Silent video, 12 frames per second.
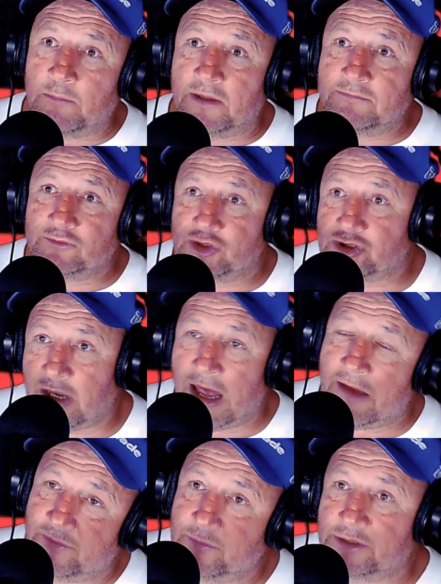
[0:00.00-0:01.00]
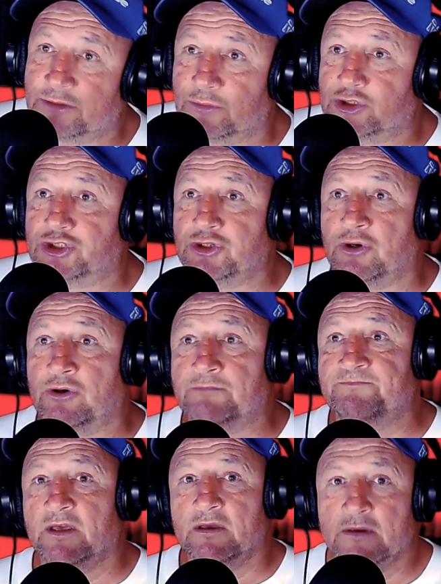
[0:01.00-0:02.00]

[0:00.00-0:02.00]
man. Just laughing with, with Shaun.